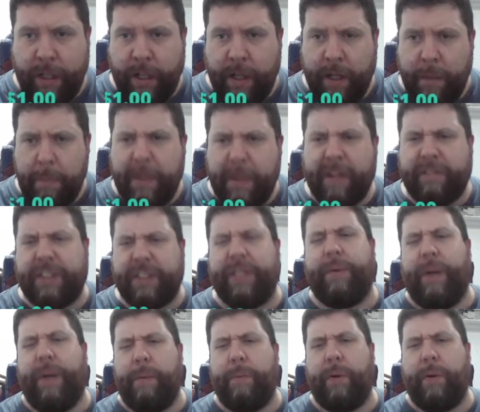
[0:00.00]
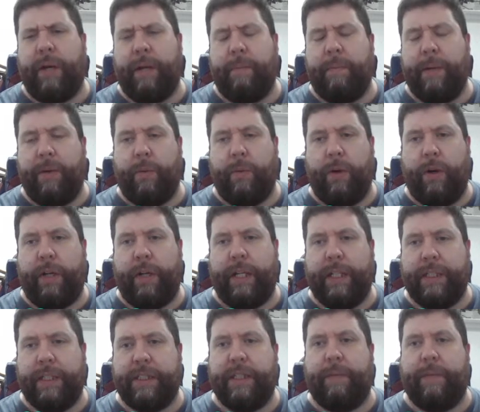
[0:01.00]
But obviously, when you're putting a bit of work
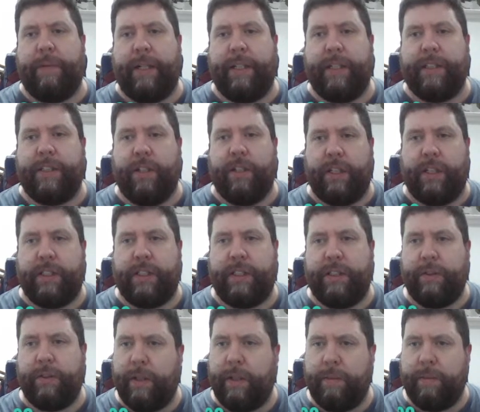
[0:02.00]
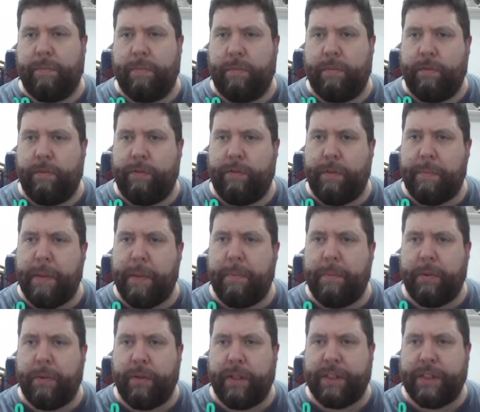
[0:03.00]
into something, it's nice to for
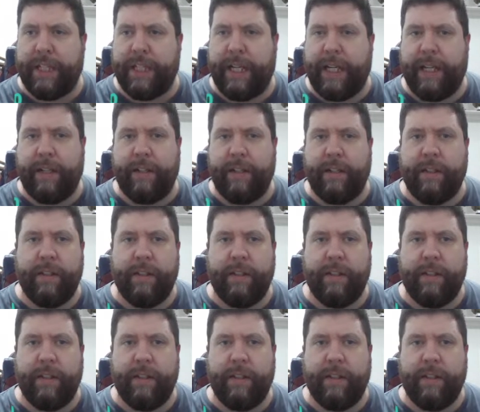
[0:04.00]
people to see it.